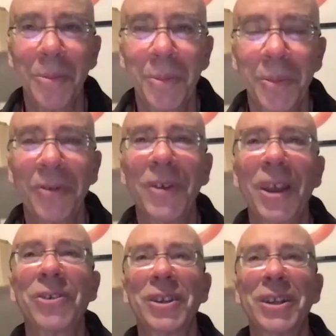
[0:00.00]

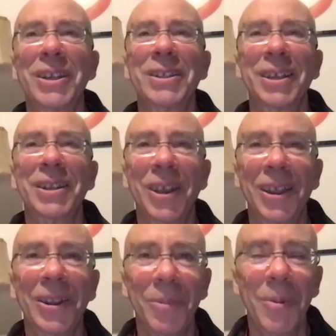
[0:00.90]
perfection is
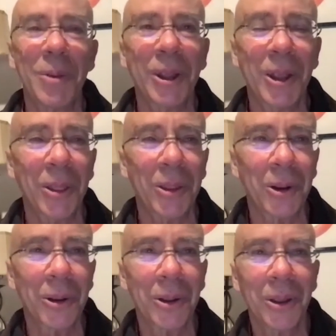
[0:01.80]
maybe
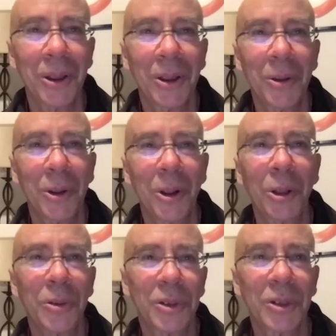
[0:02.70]
another
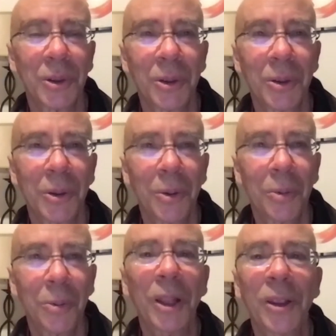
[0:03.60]
close
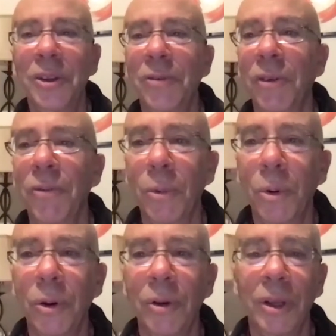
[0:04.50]
relative of the
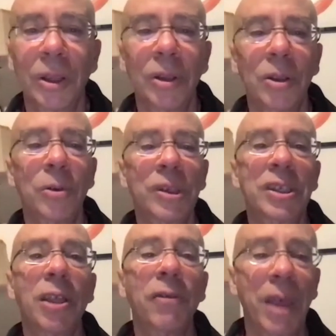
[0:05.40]
word,
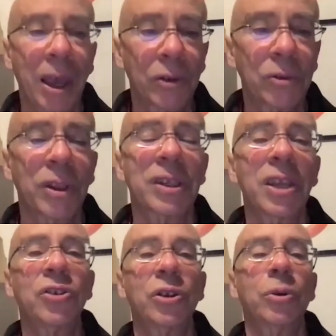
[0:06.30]

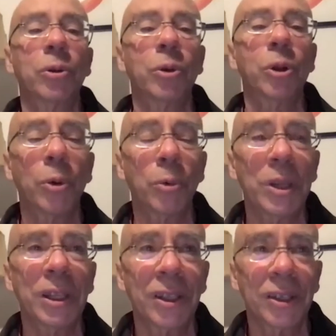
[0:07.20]
self-actualization or
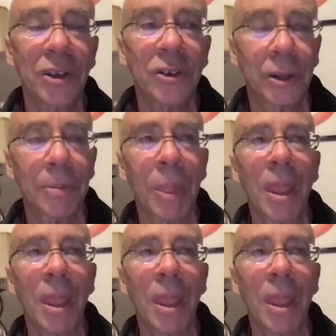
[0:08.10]
realization,